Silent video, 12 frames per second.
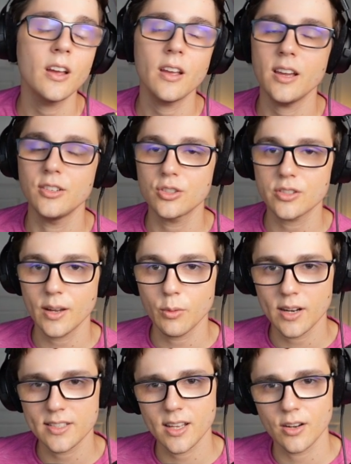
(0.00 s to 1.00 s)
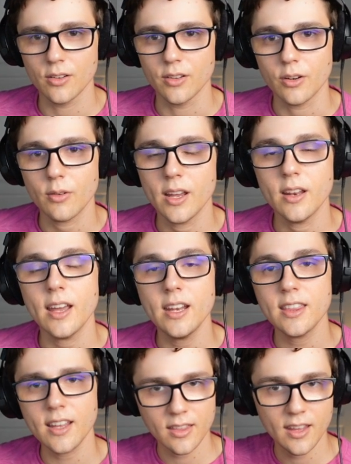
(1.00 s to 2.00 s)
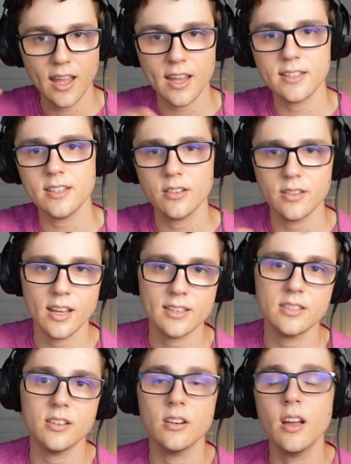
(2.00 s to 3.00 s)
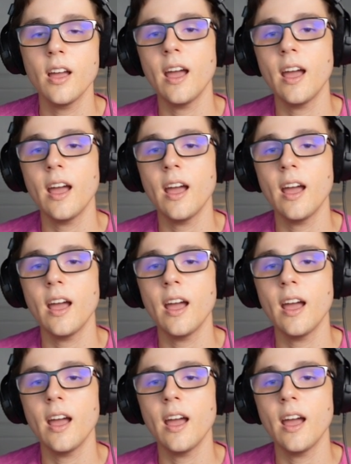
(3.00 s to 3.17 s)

And just like what I said earlier, right? Anything in the A tier and the S tier